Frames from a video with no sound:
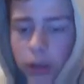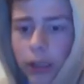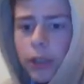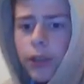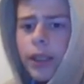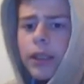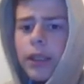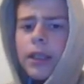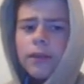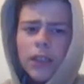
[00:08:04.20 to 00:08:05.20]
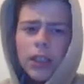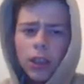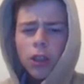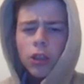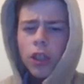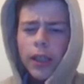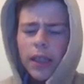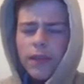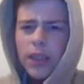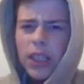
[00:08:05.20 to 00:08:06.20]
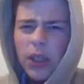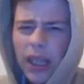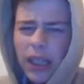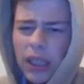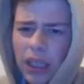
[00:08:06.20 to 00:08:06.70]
you in the next video. I'll try to get a video out